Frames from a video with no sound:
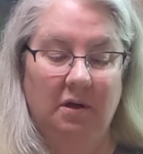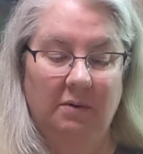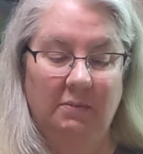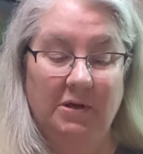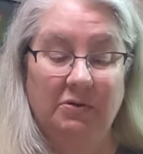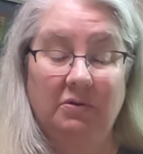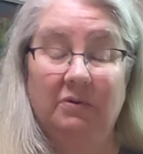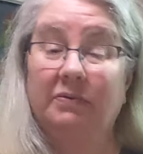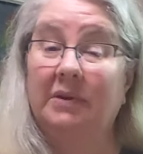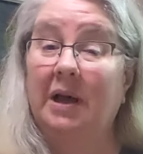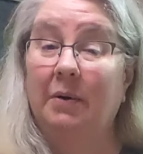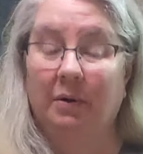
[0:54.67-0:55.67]
in measuring the
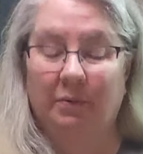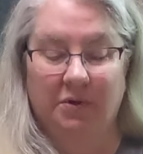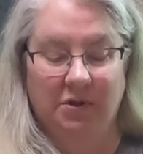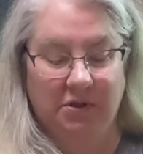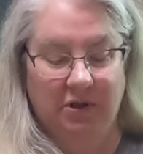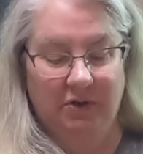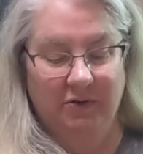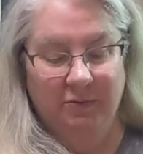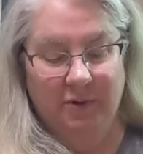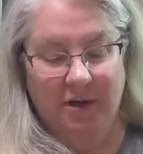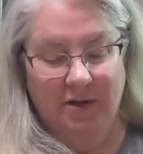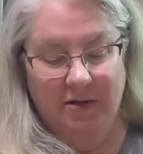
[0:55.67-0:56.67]
flour on this plate,
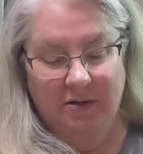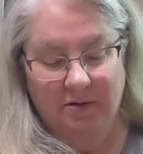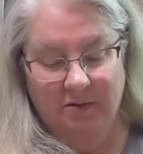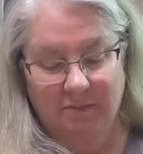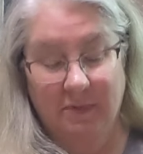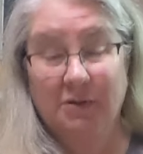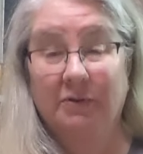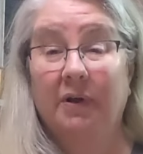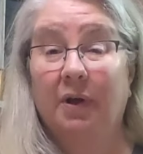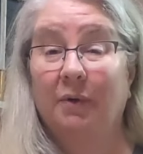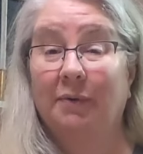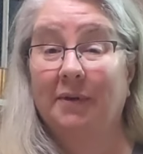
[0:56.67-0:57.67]
so I didn't measure
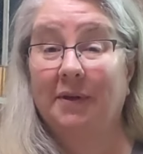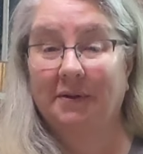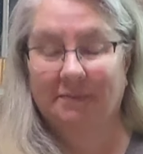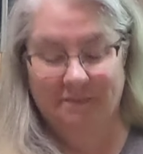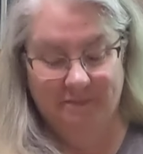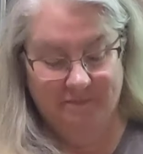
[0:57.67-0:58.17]
the whole thing.